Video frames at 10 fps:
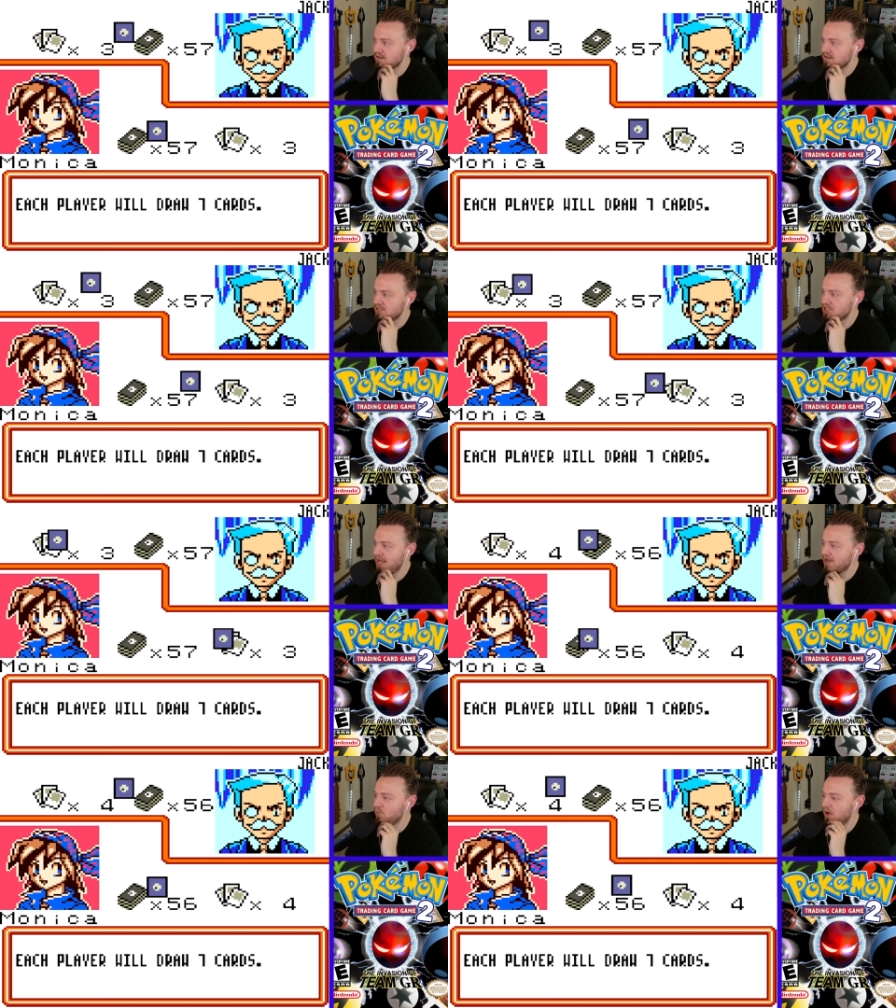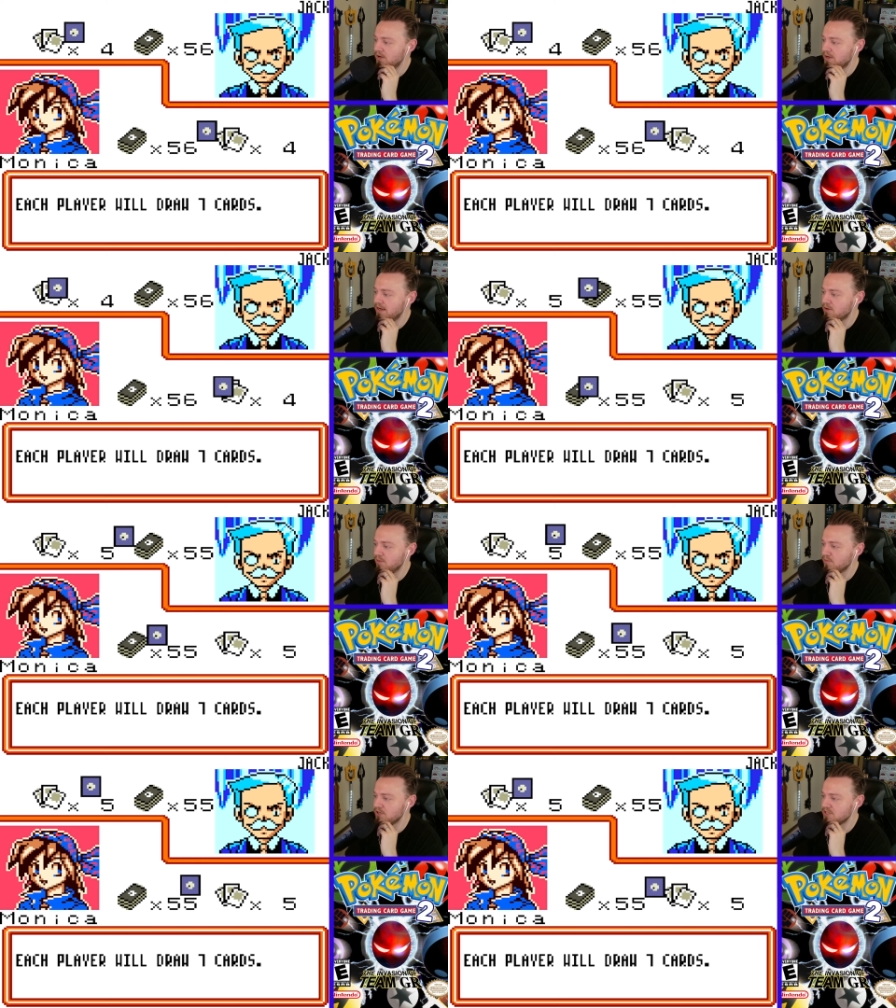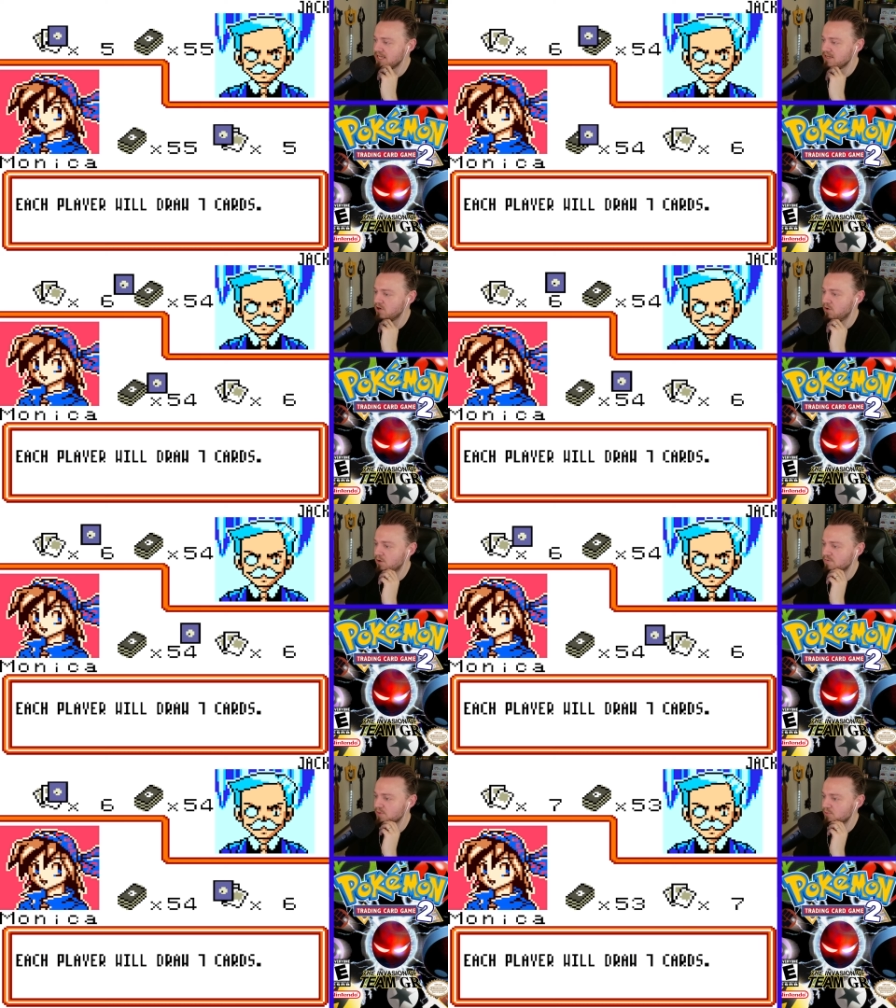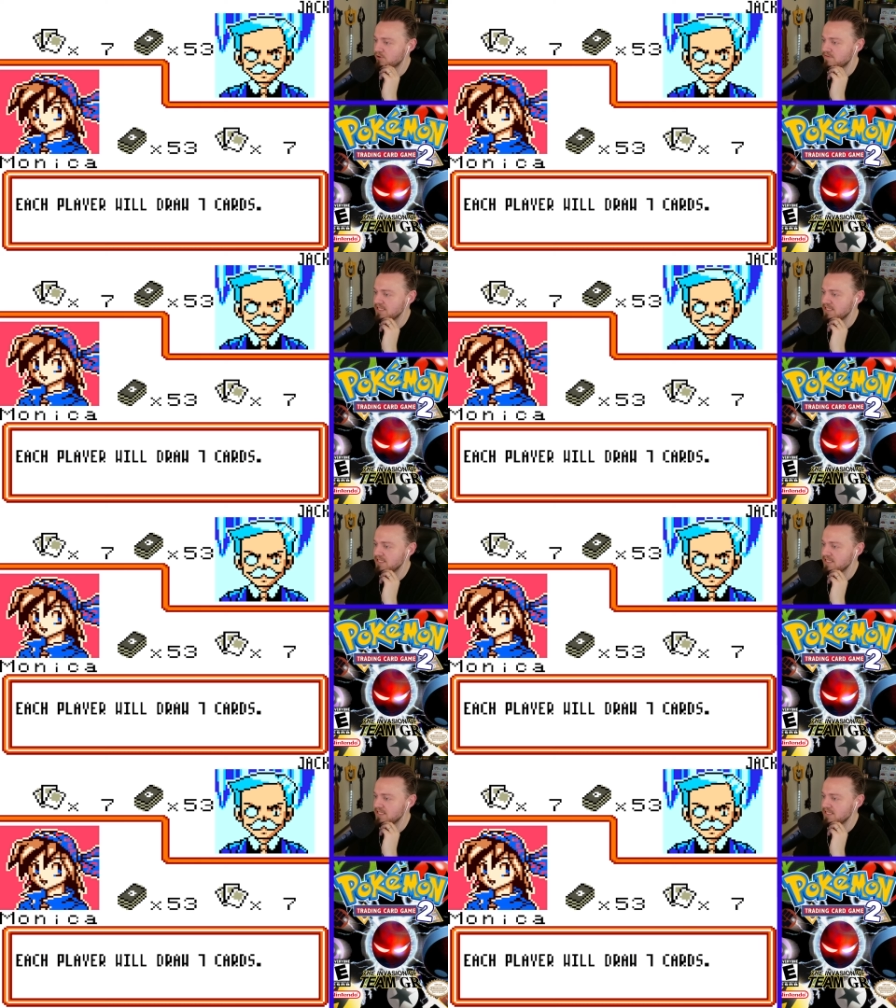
Jack, why do I not remember your deck at all from the previous